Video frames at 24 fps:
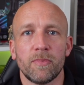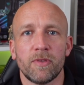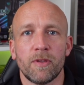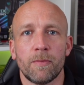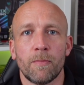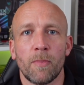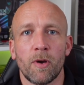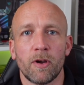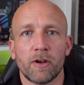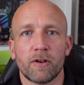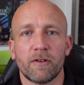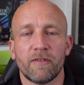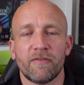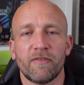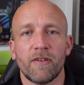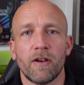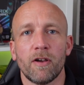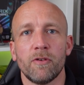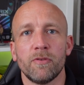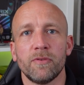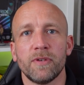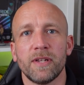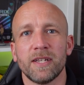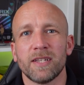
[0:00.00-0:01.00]

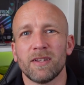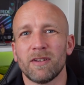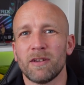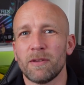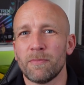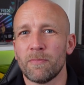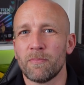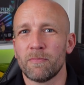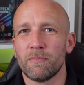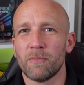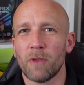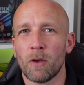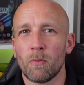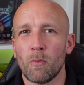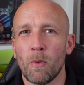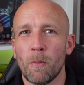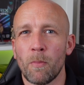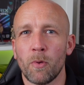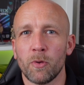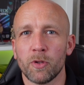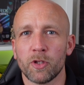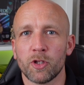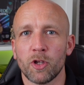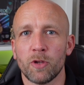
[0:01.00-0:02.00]
microphone is only like
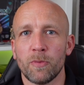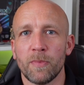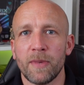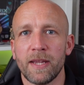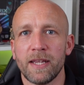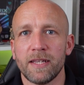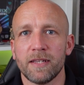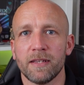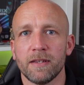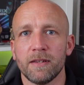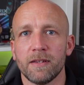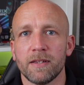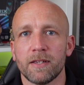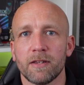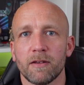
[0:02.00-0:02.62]
1.2 meters.